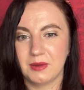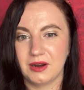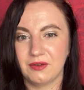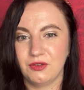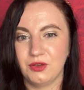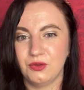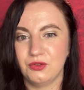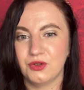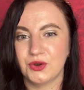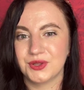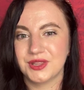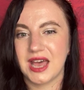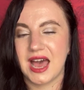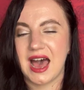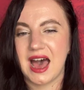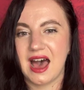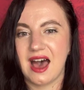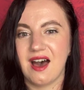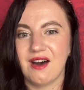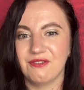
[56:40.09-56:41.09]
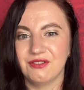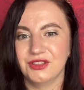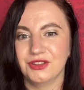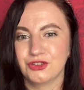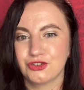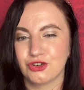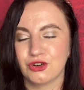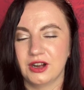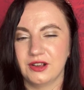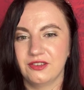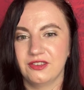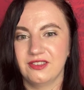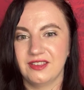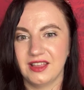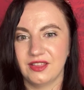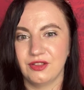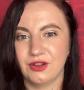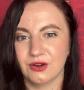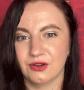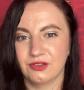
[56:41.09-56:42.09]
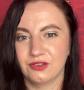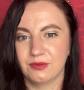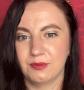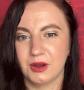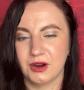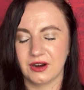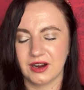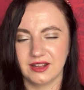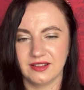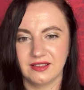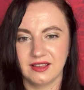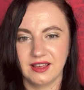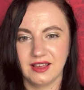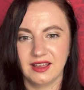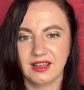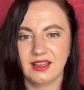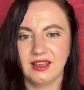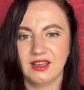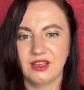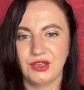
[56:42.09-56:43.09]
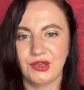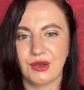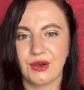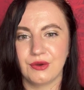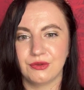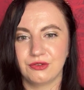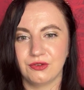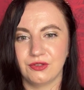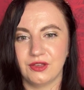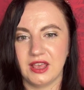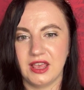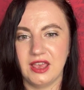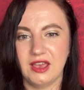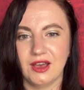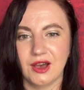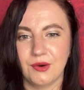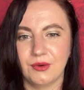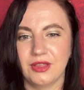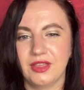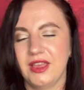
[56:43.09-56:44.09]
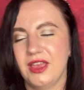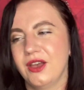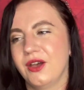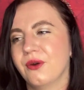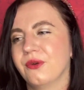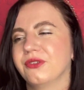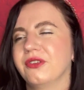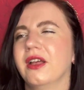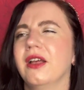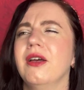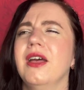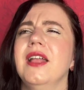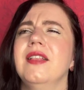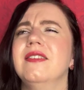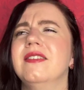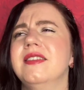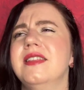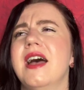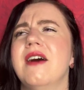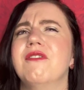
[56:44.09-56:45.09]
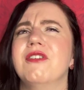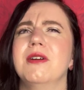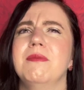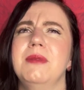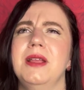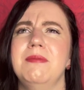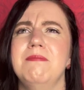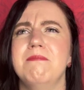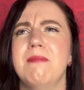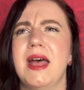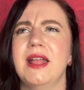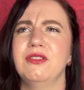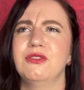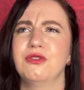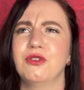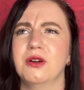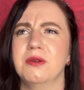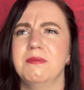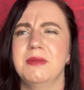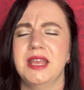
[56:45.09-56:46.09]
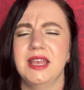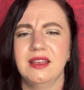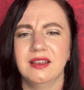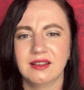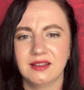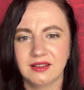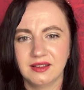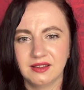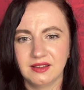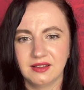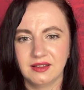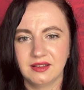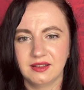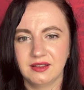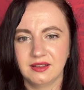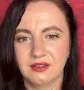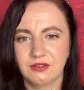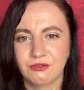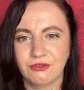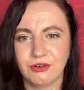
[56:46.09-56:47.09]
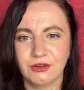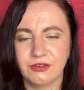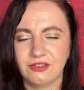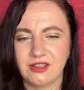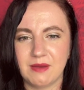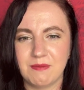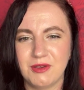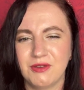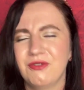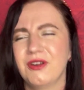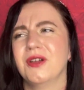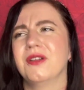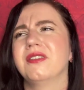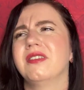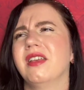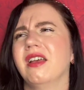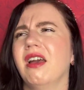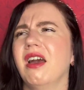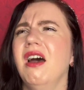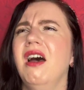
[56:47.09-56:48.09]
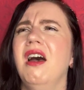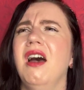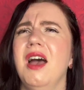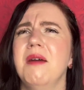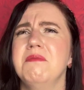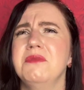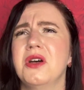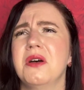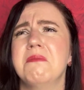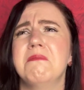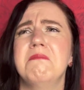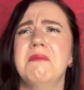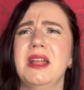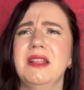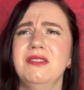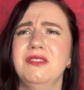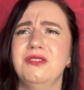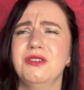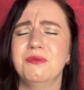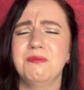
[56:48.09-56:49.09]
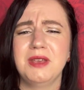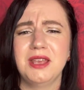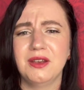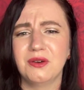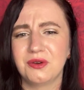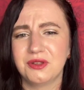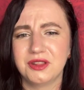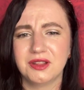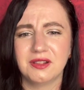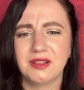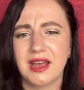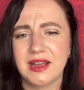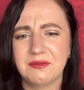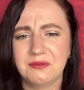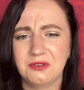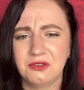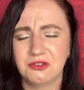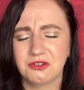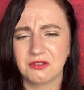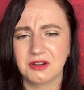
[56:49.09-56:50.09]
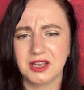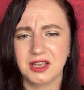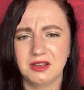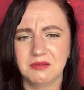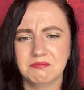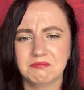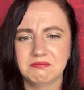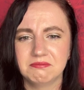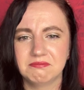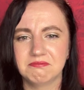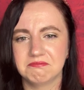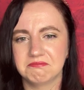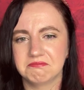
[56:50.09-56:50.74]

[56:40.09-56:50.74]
But if you don't have the trust in your spirit, you go to the ego, and ego is like, it's never been meant for me. First time you feel it's like, I'm not meant to be on the live stream.